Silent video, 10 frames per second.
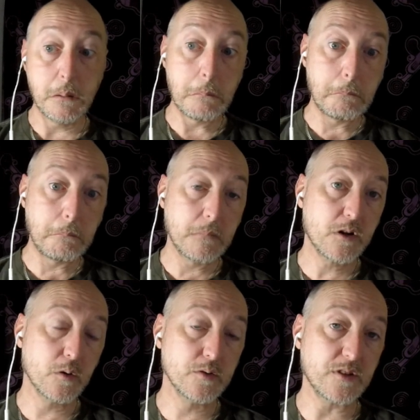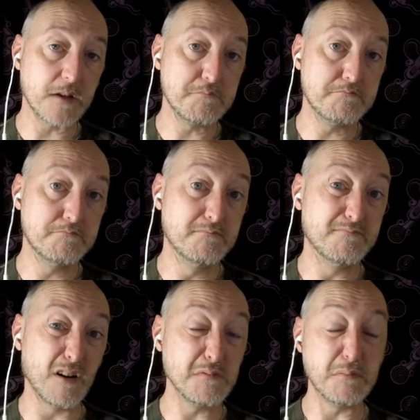Of course, I'd
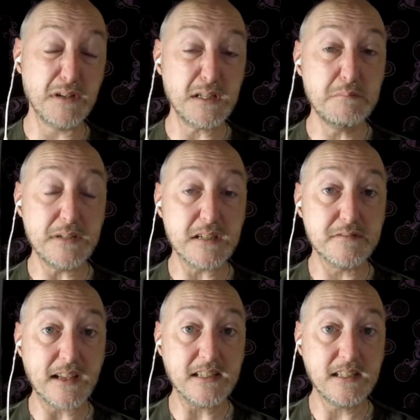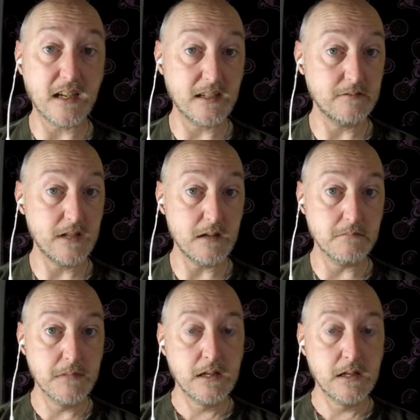probably be offended. I don't know.